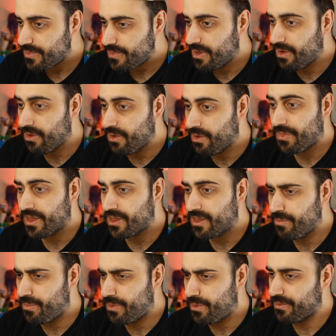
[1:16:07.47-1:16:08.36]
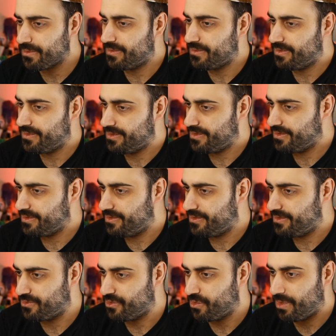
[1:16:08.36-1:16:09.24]
Oh, thank you, Paul.
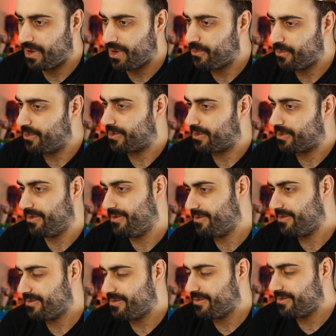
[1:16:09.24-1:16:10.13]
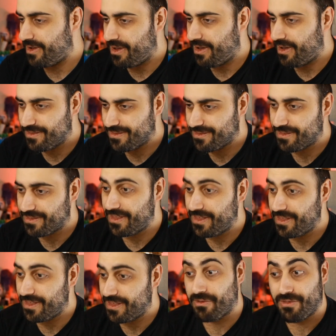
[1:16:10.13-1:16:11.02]
You adore my work.
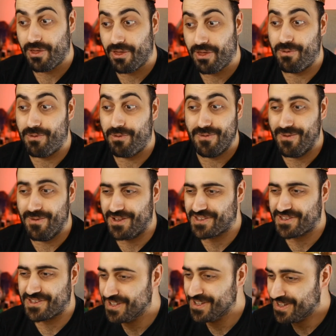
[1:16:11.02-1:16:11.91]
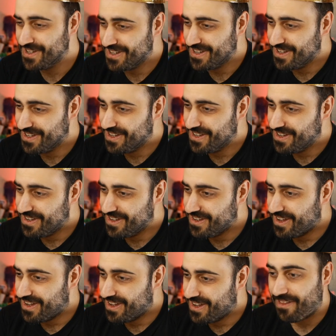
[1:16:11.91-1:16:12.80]
Thank you very much.
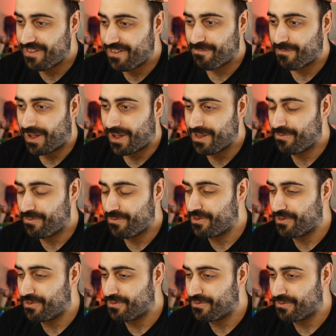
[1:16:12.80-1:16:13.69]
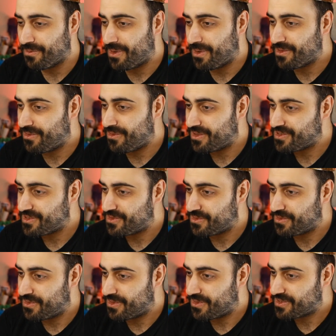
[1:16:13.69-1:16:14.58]
I never know what to answer
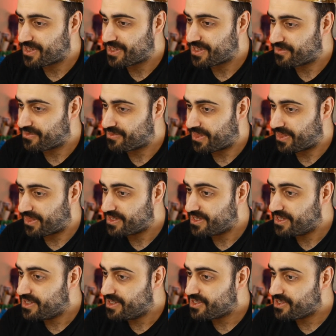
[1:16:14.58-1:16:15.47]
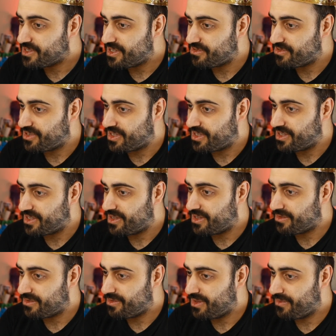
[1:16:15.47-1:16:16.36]
to those kind of things. Chelsea,
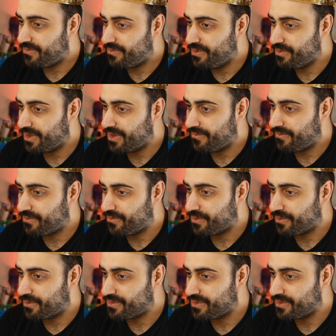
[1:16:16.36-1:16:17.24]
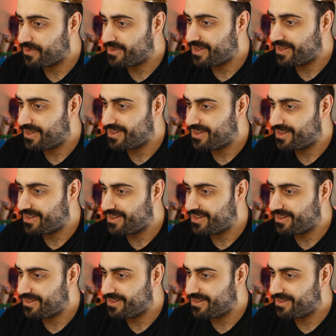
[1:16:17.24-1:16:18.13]
when I feel you have forgotten
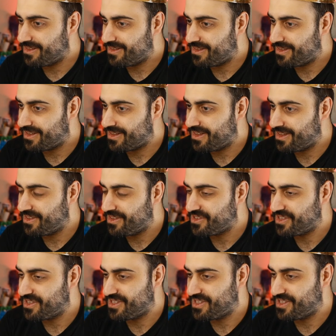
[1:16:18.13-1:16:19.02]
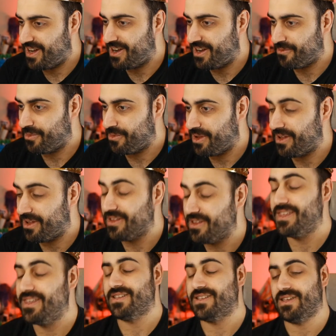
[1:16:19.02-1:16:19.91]
that neatness is hard, real hard.
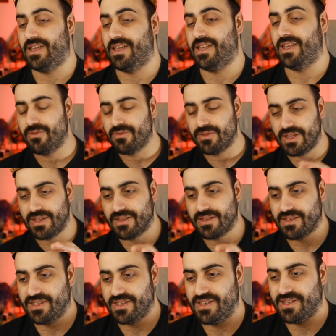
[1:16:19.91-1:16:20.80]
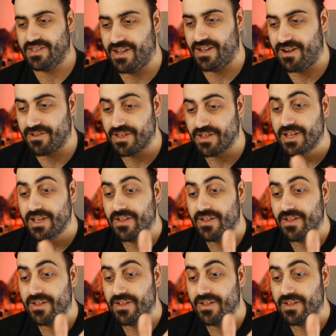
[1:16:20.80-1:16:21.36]
Yes, I know neatness is hard.